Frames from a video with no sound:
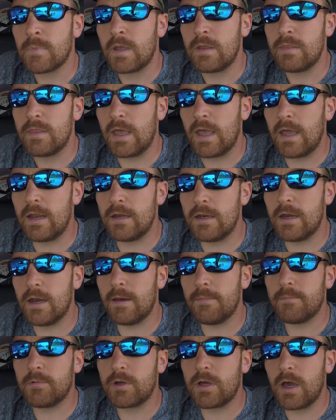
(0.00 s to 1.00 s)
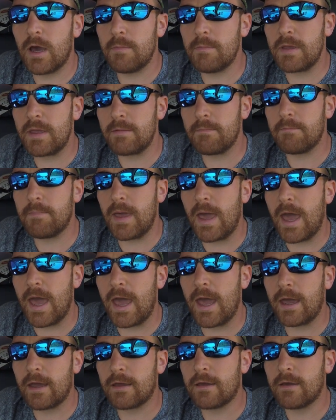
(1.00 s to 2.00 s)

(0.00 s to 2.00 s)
they ended up coming back